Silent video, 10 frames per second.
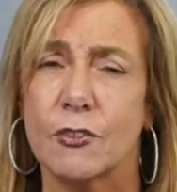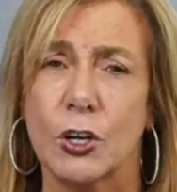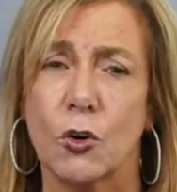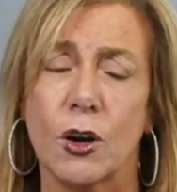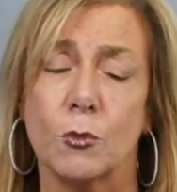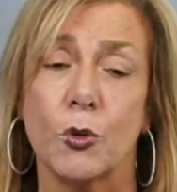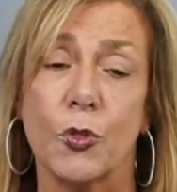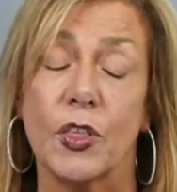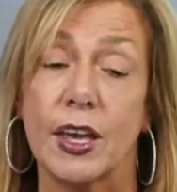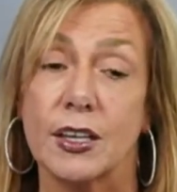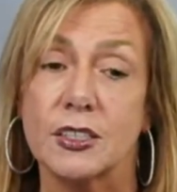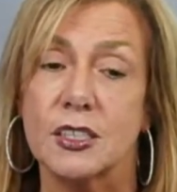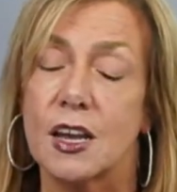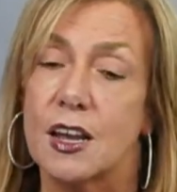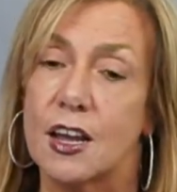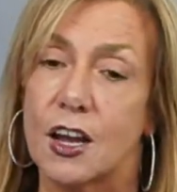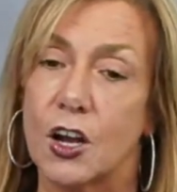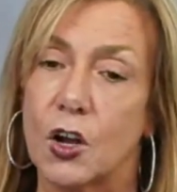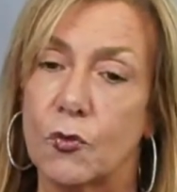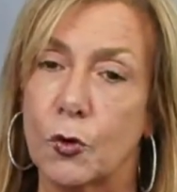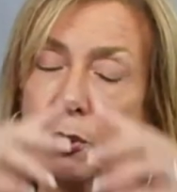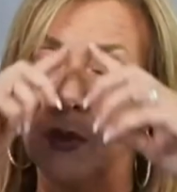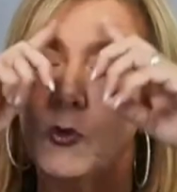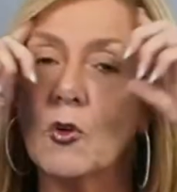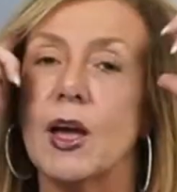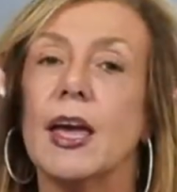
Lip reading: of incredible things for people.